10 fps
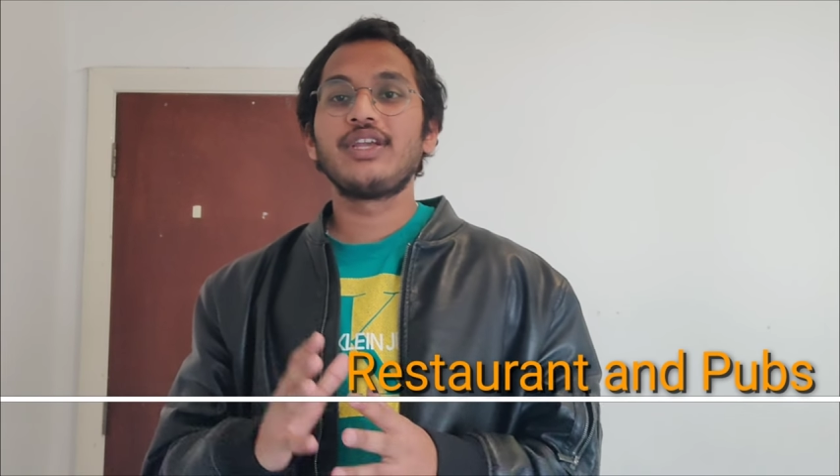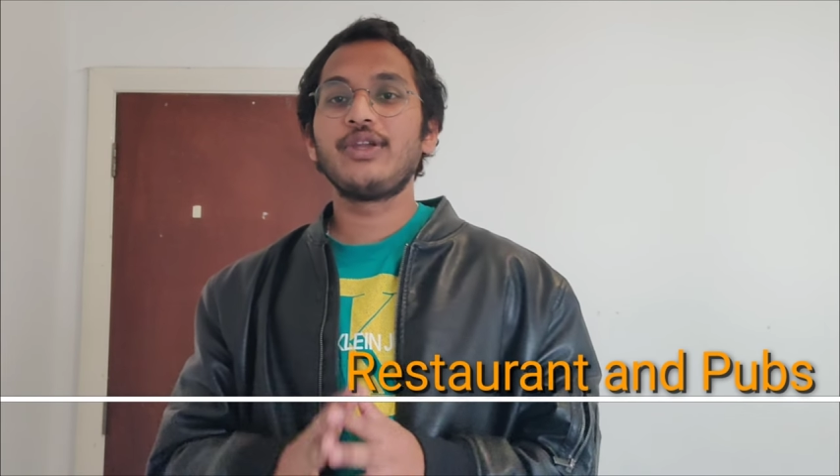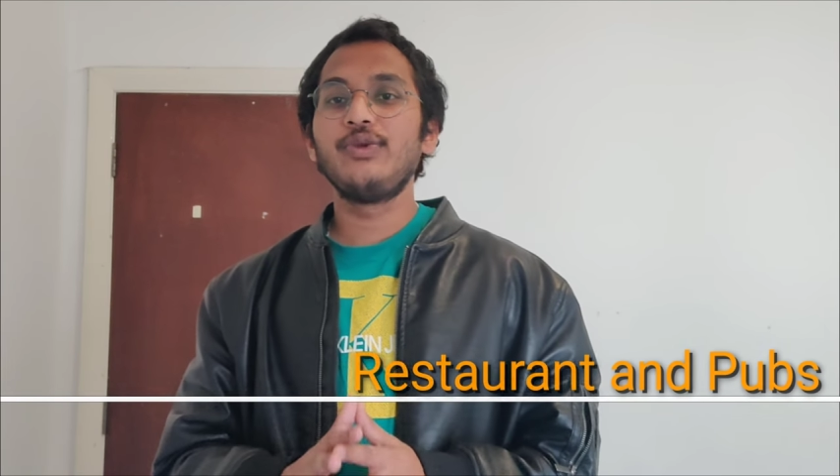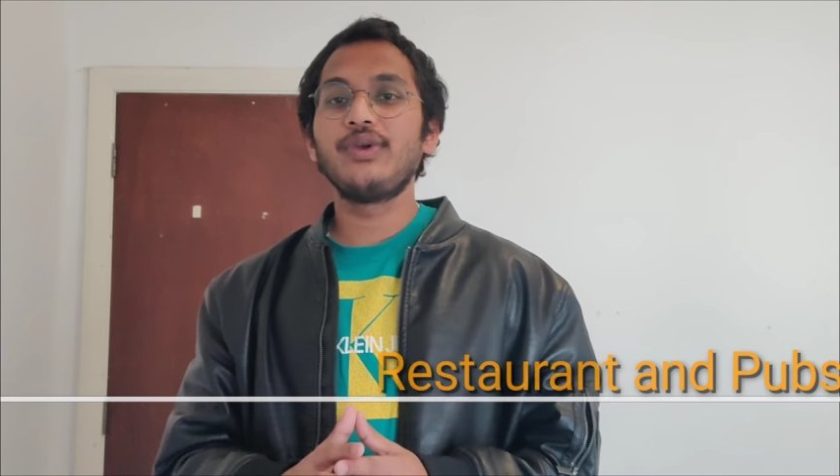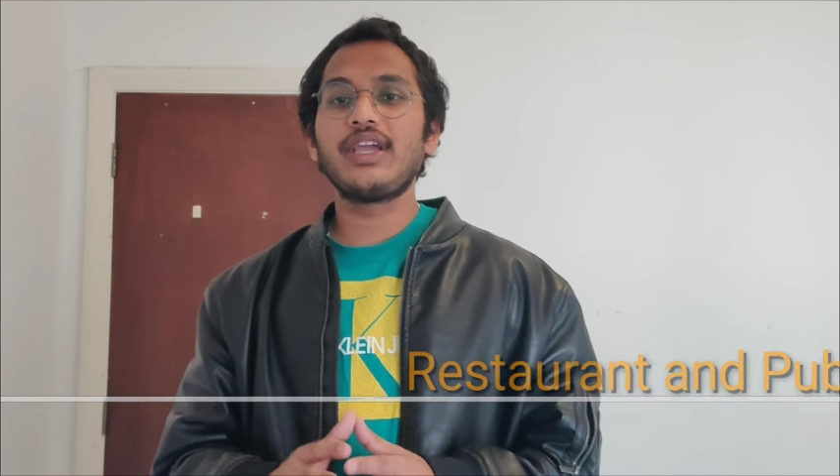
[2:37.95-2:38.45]

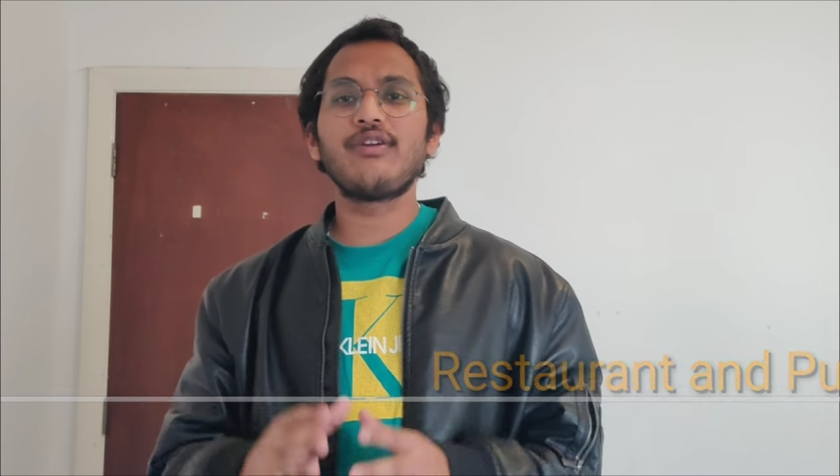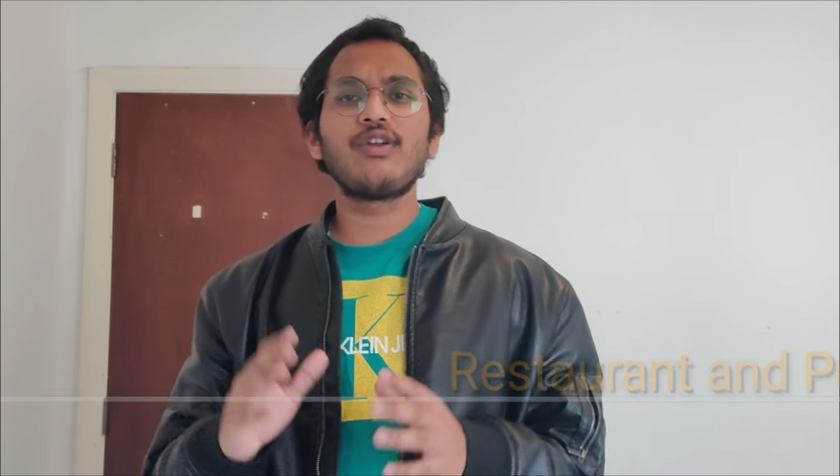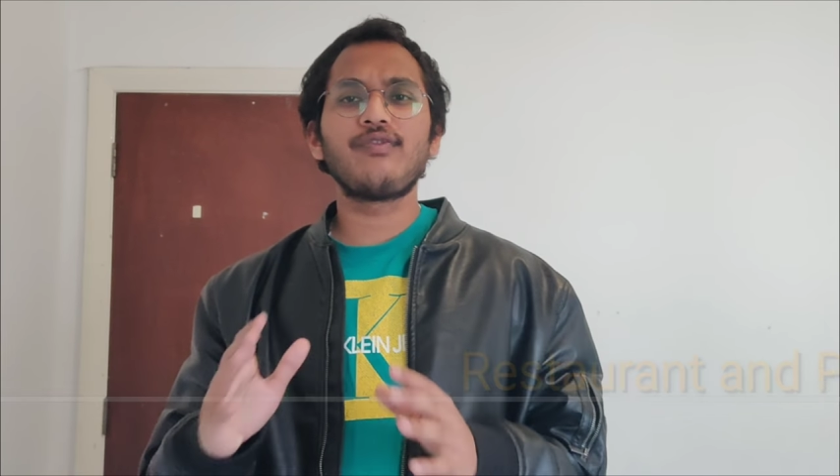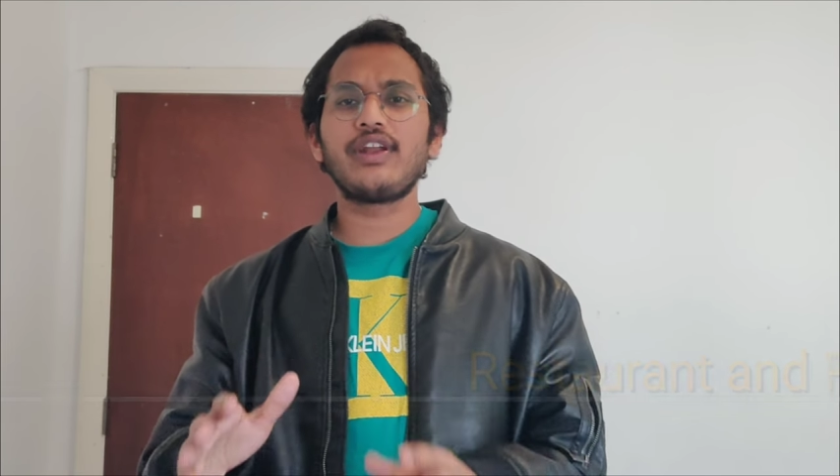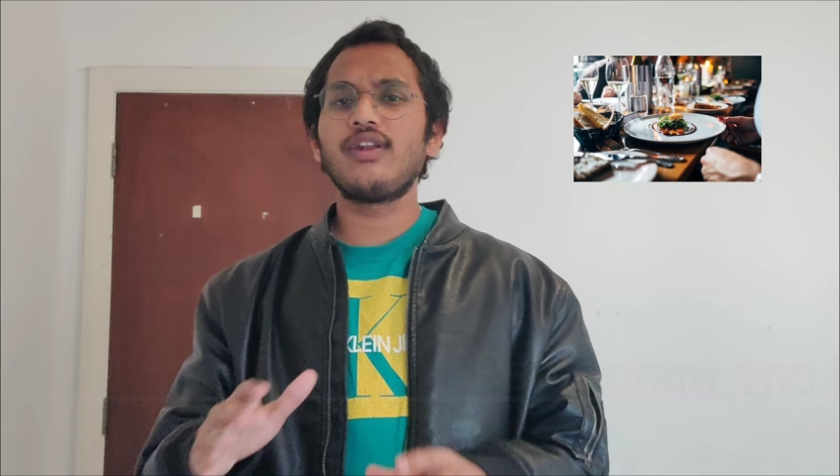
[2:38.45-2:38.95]
In UK, you
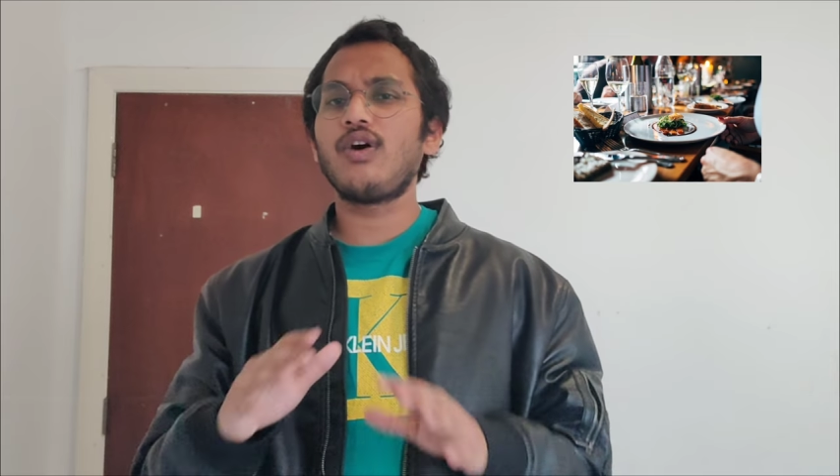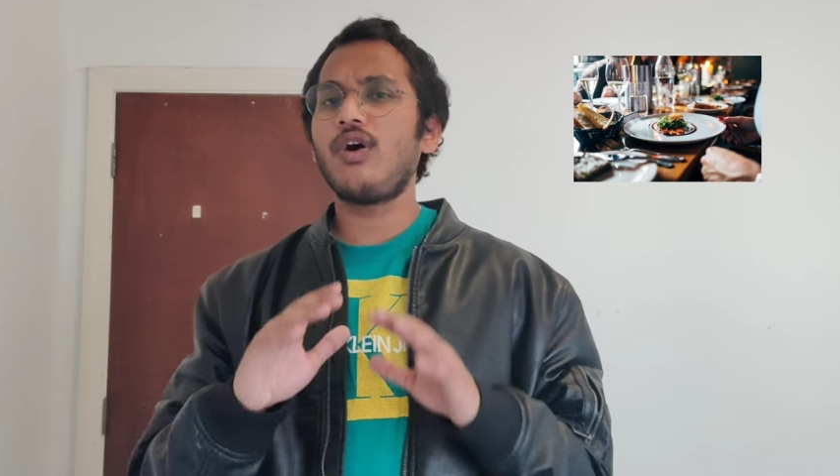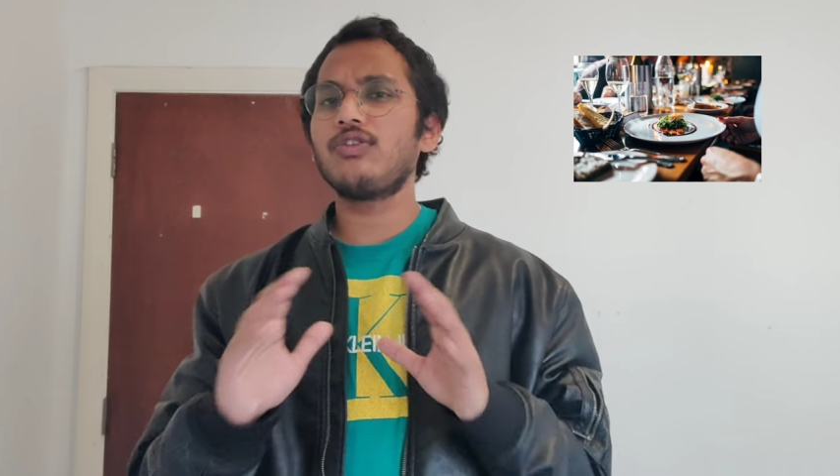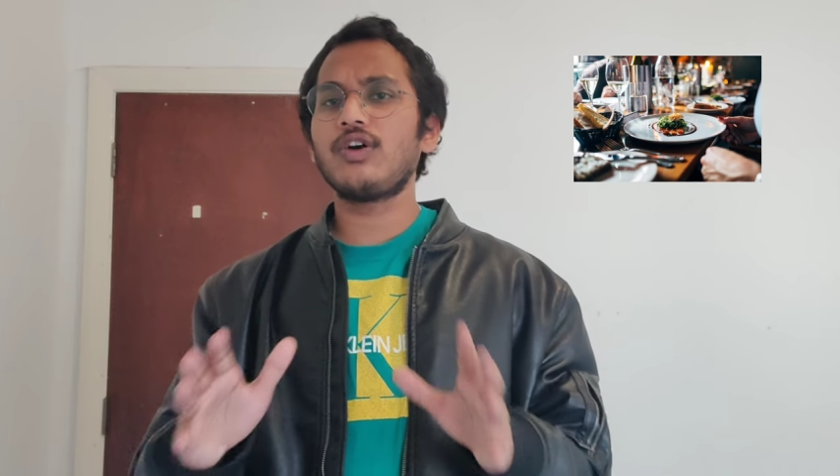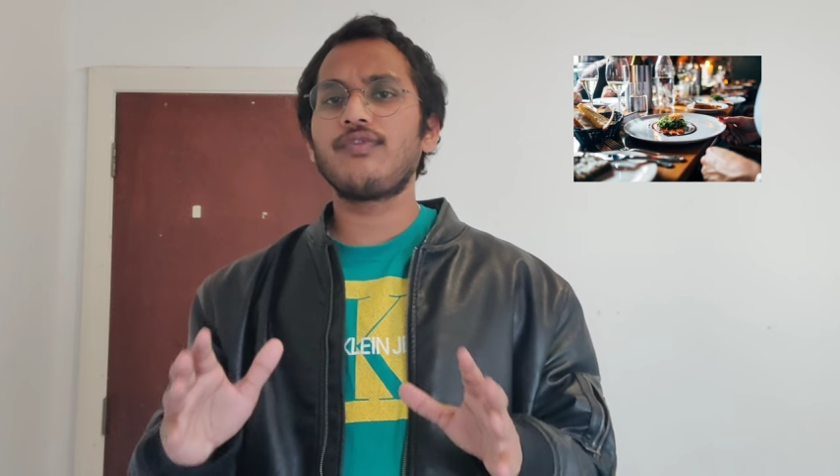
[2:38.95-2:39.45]
can find
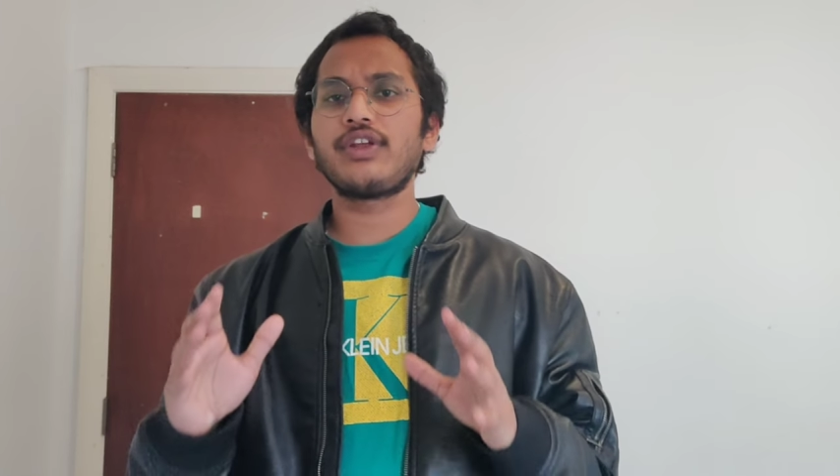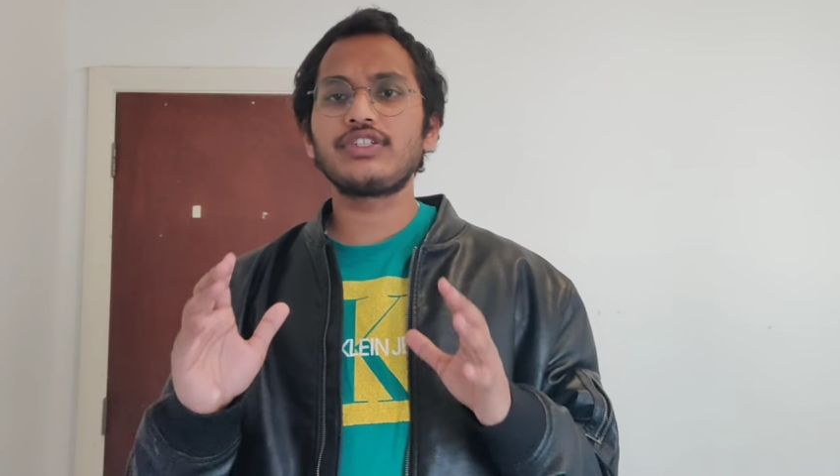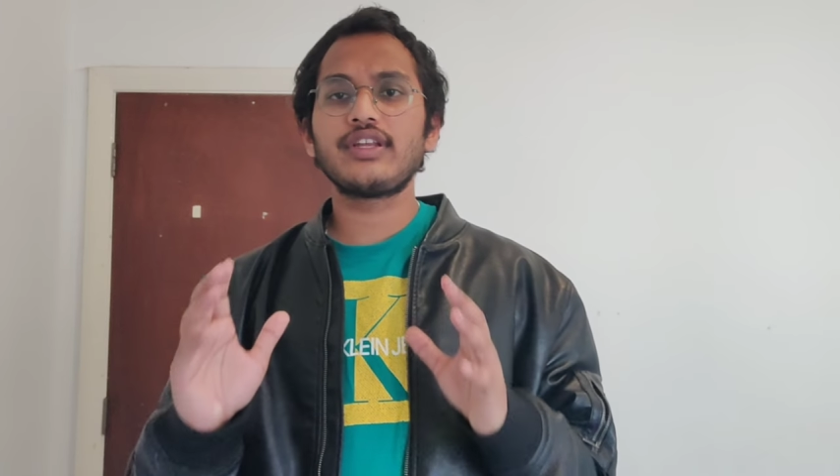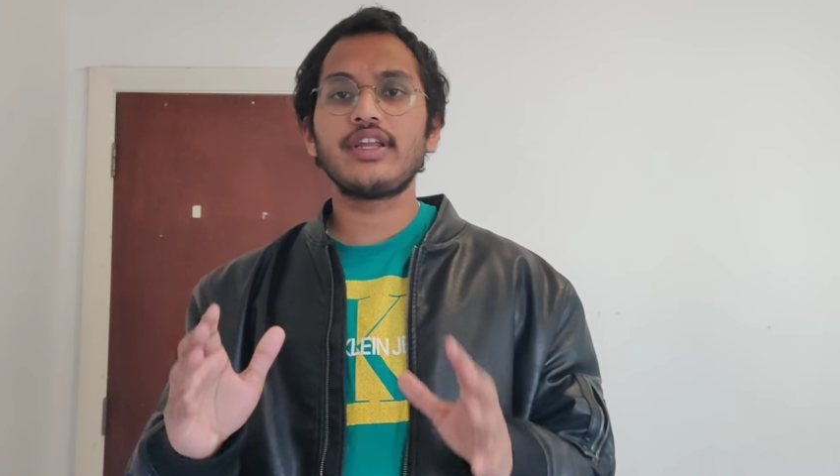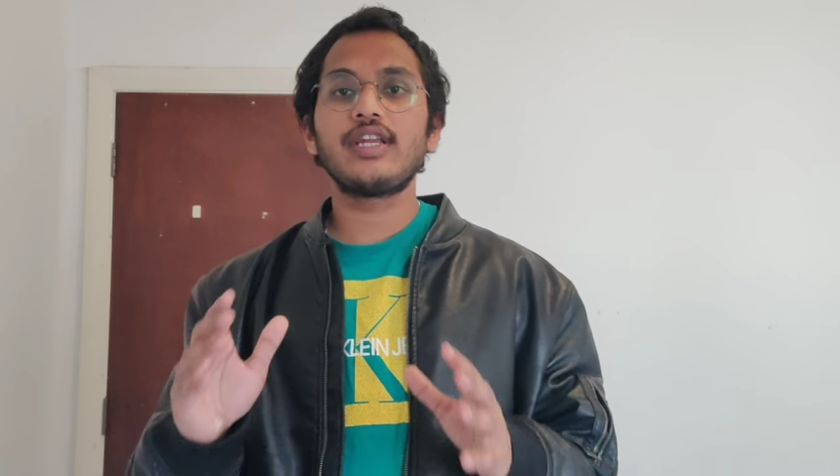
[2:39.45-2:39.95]
lot of
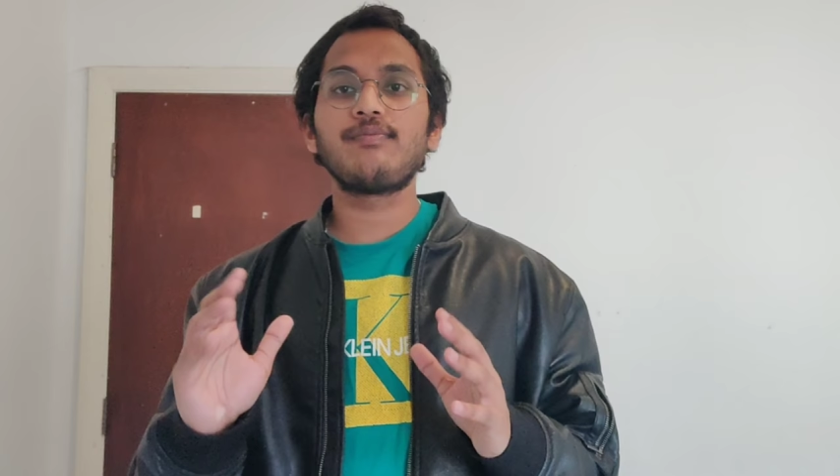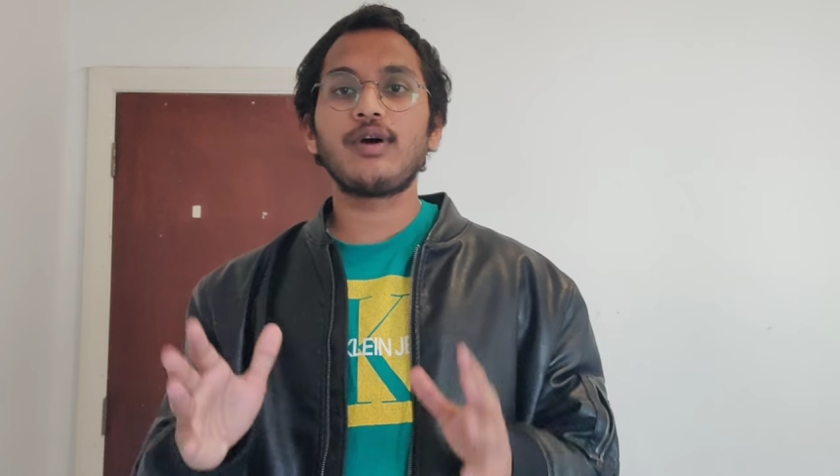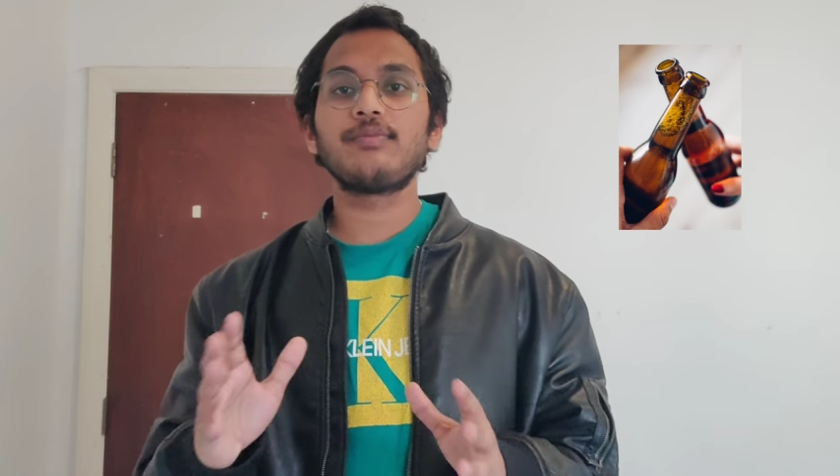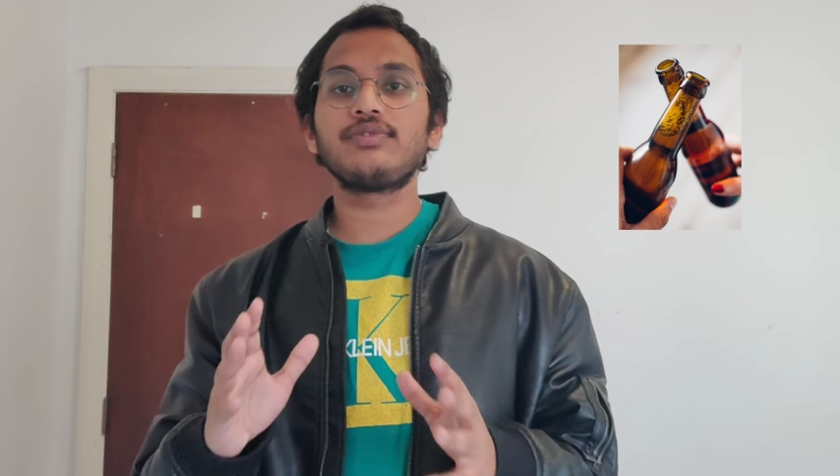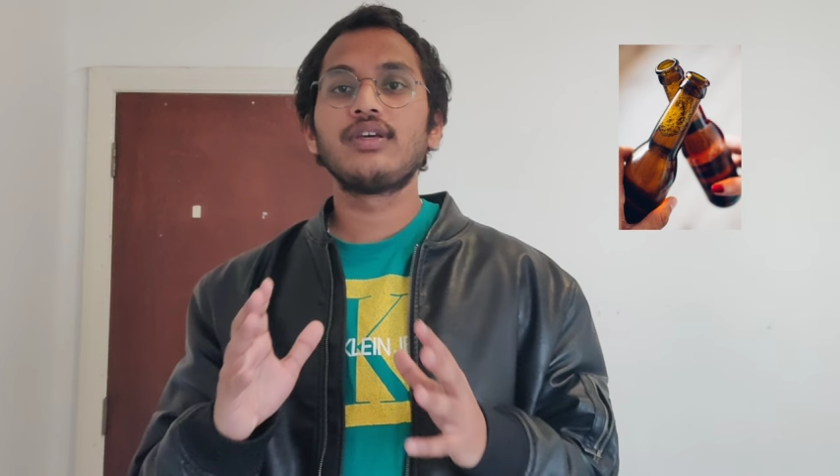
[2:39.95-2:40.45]
restaurants and
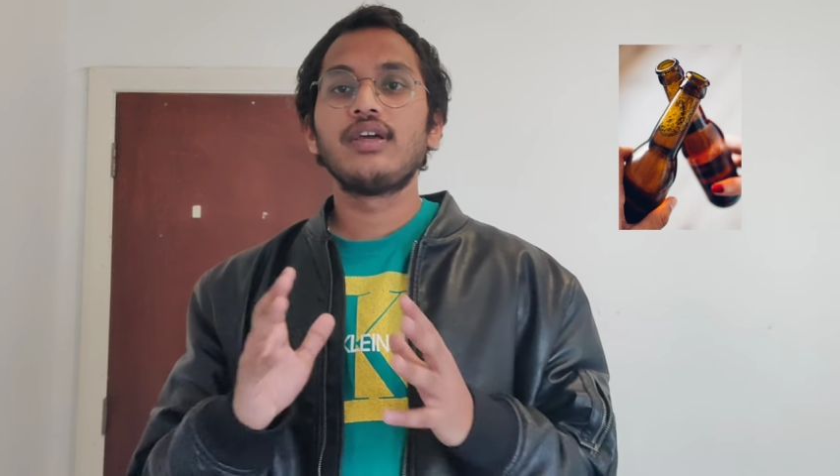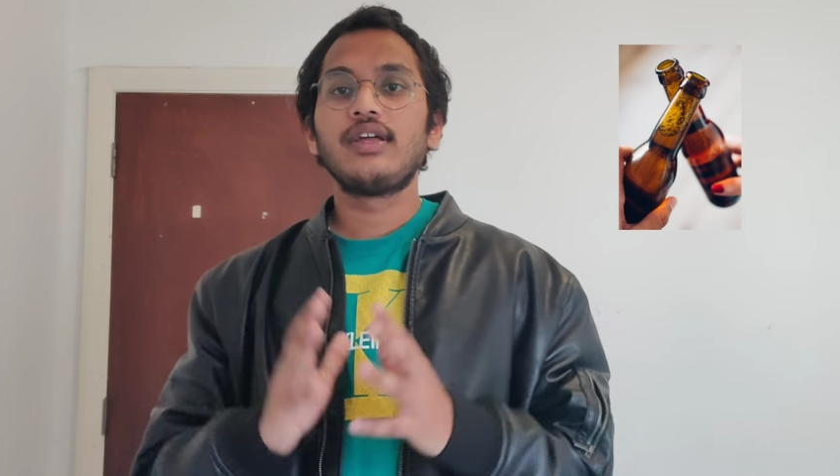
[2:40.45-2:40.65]
pubs.